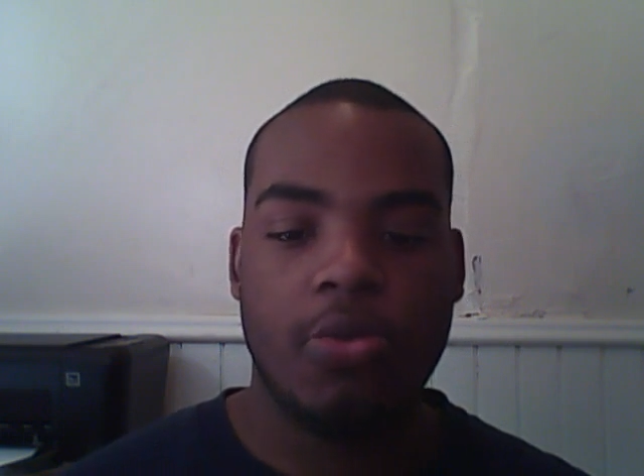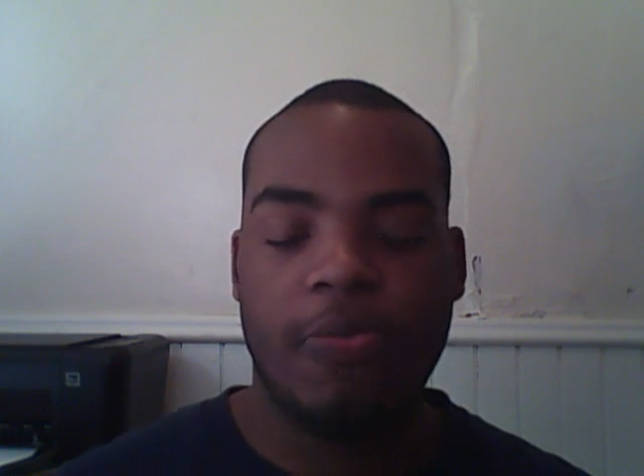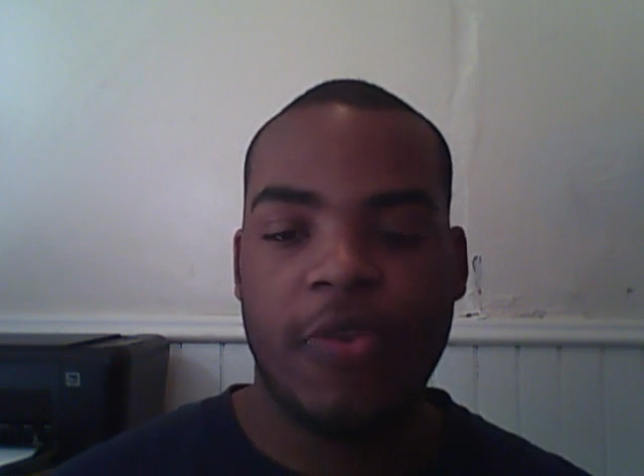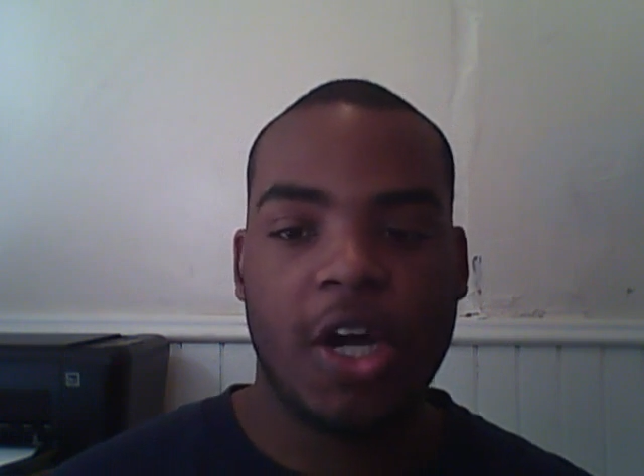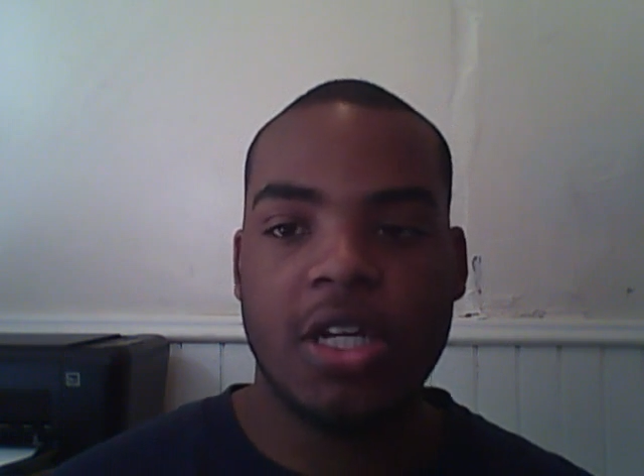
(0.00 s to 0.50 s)

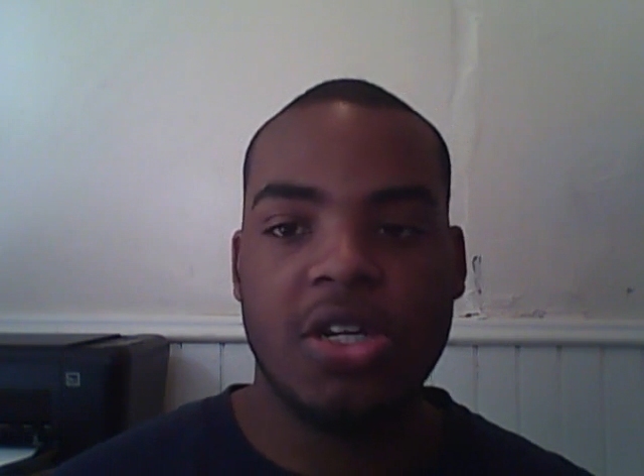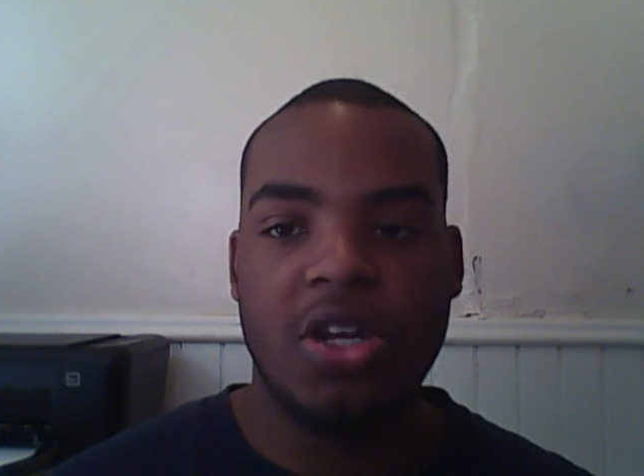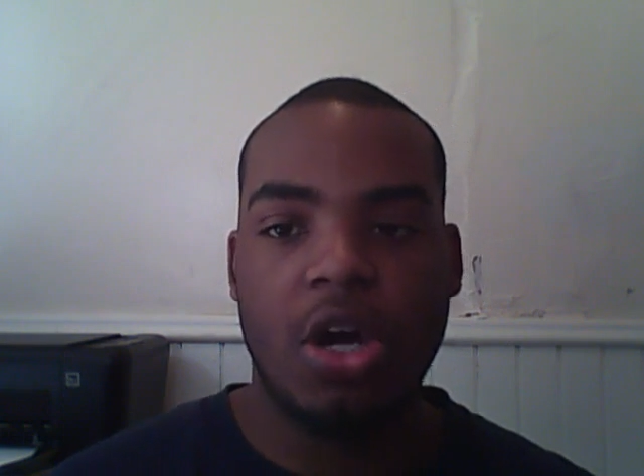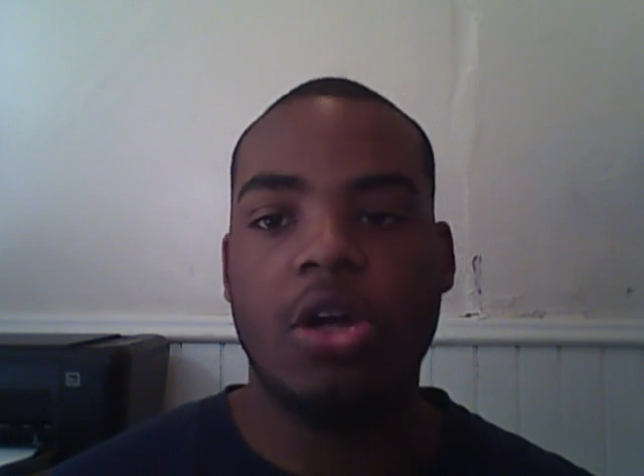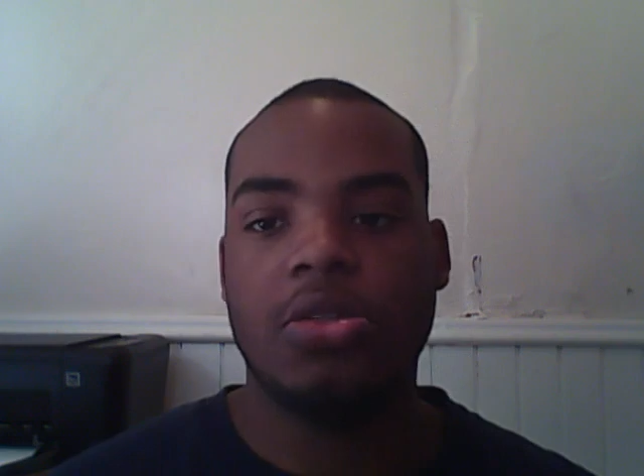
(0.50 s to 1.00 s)
They're
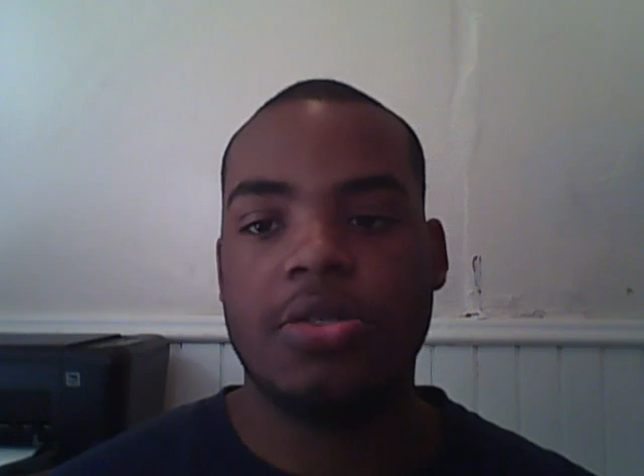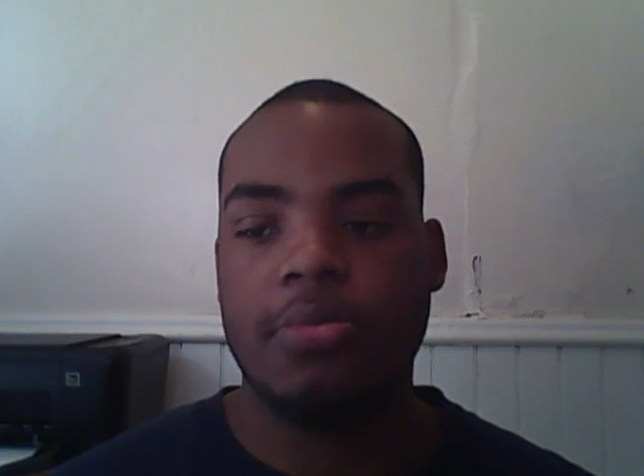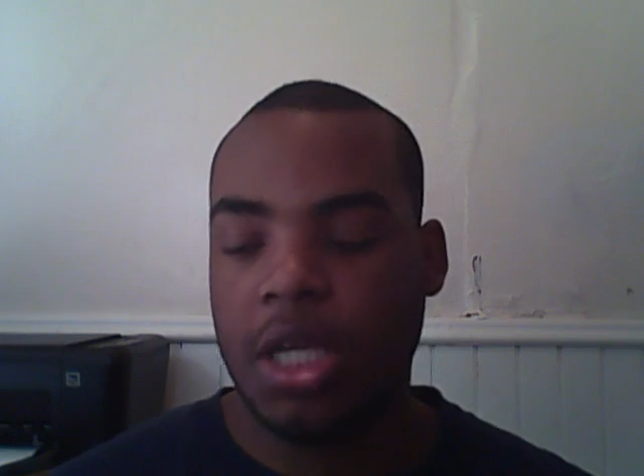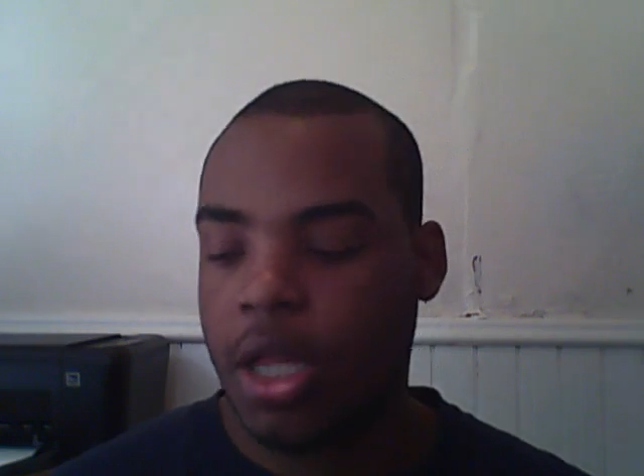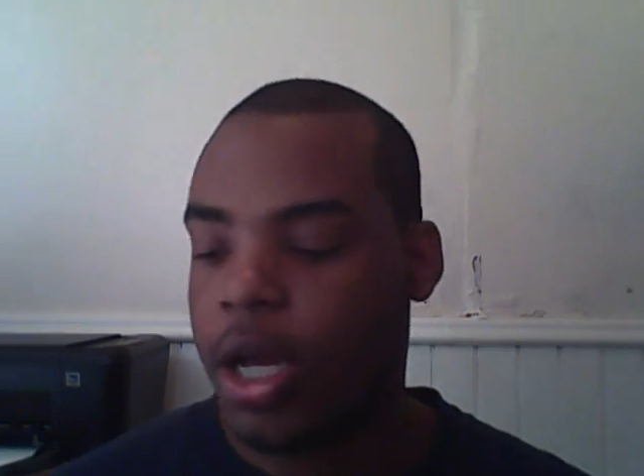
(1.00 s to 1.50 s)
fucking dull
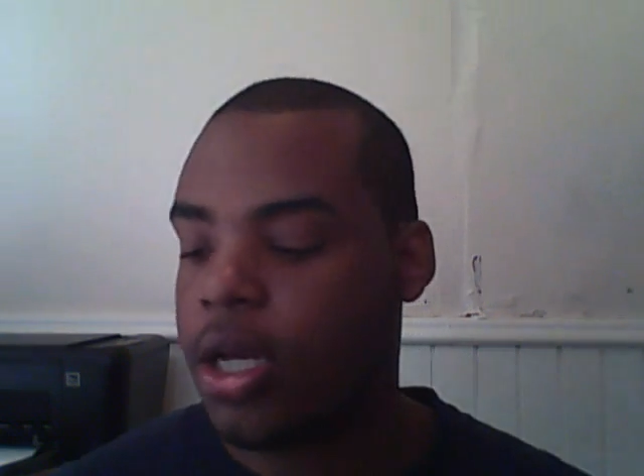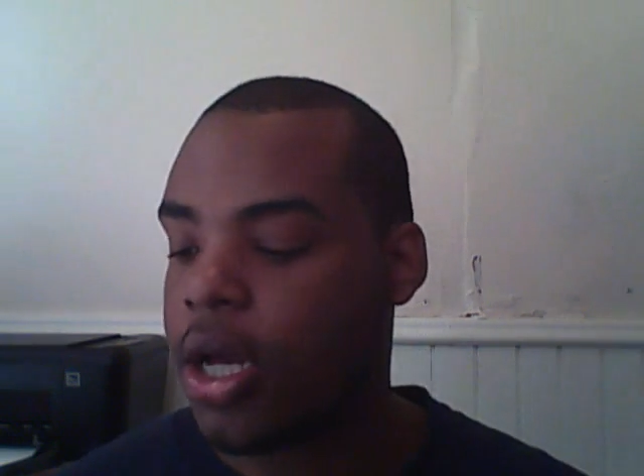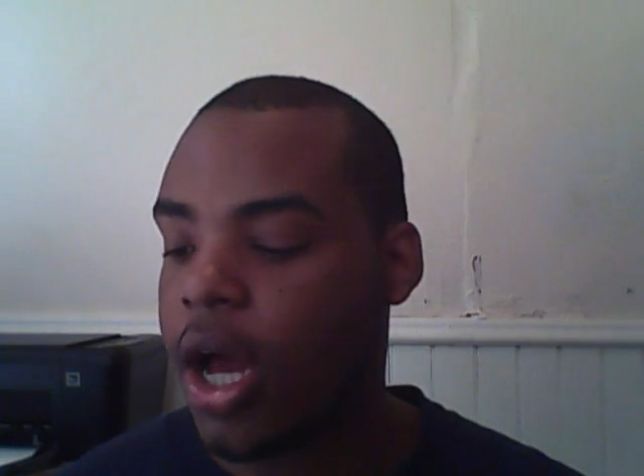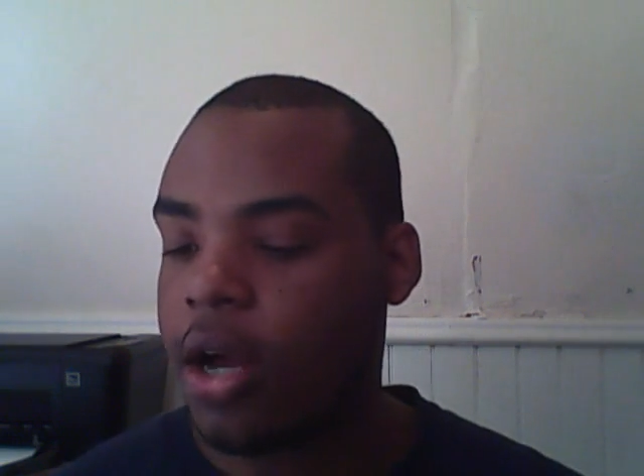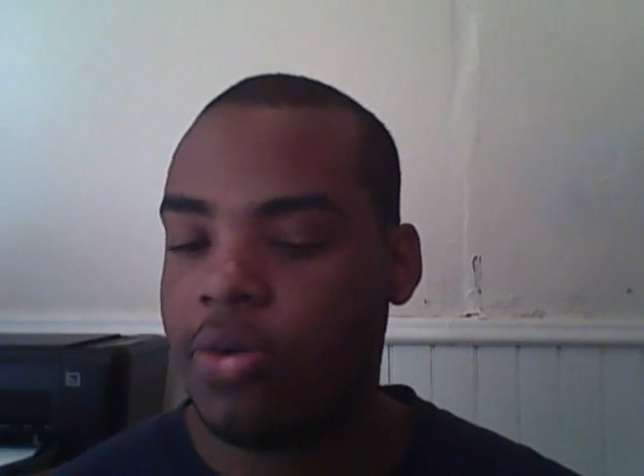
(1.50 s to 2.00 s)
to me. Like,
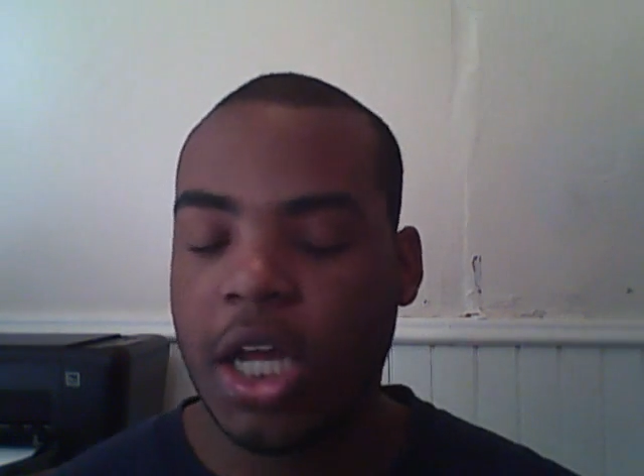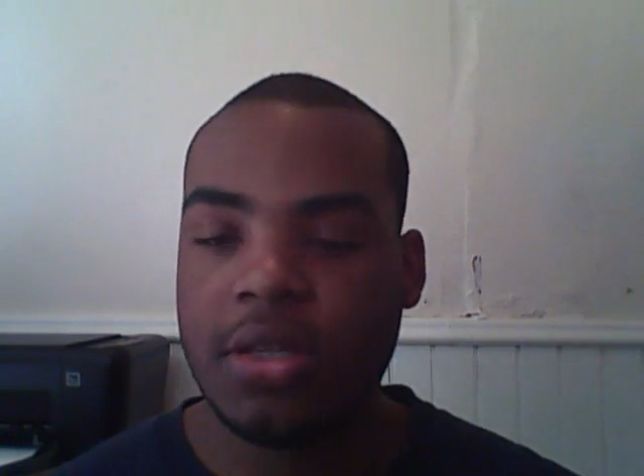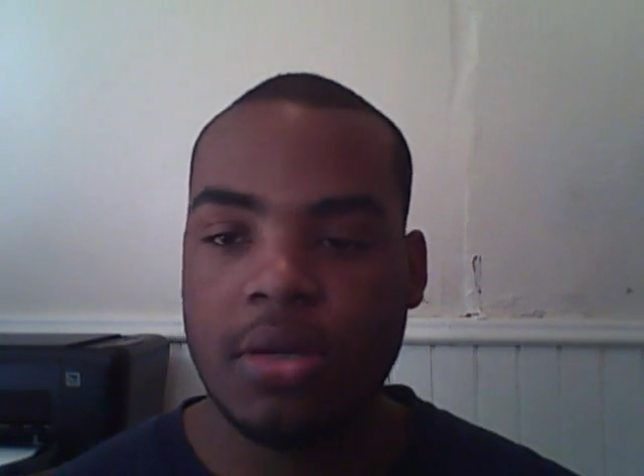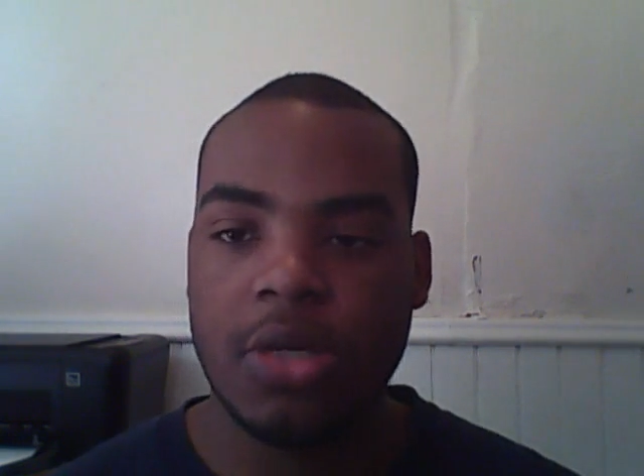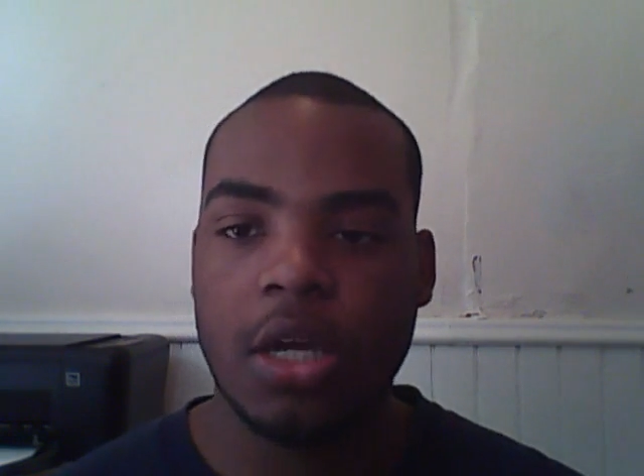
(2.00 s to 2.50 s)
I don't
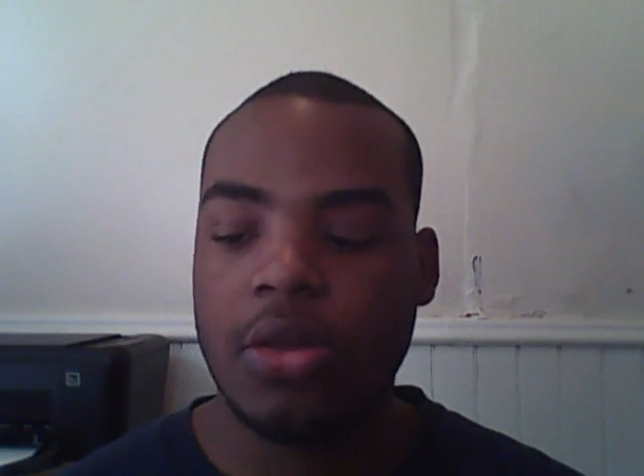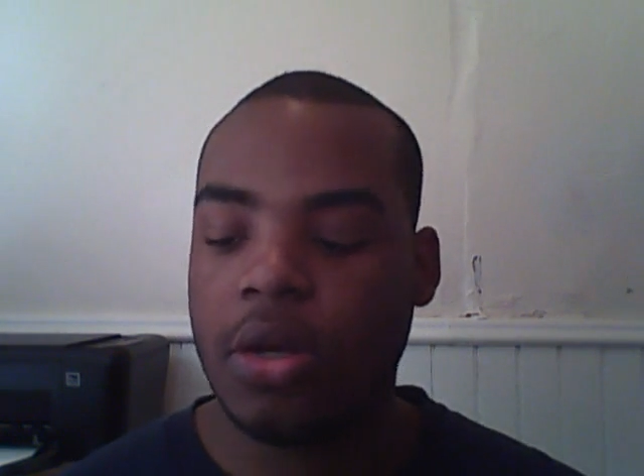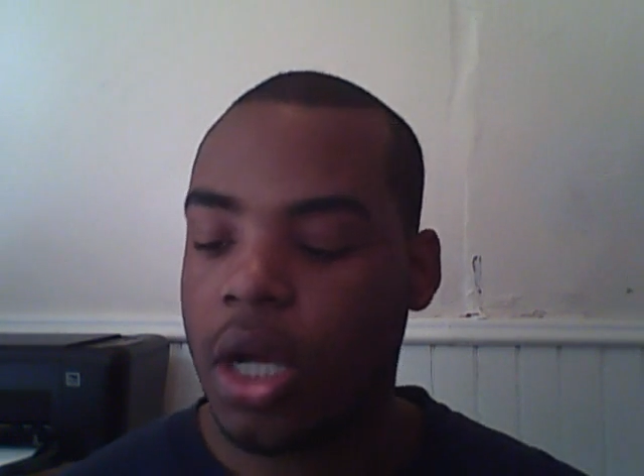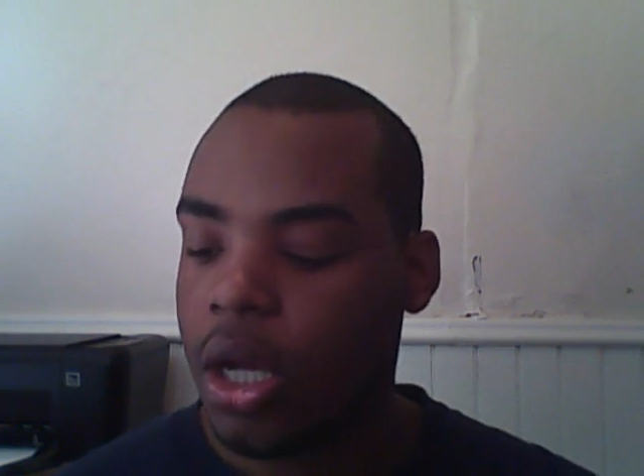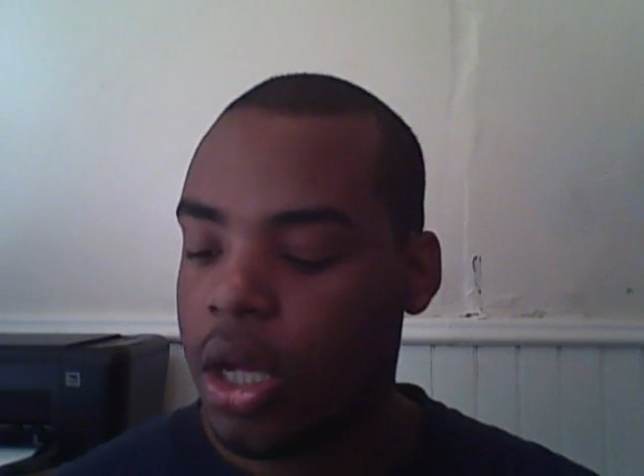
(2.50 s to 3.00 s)
like them together.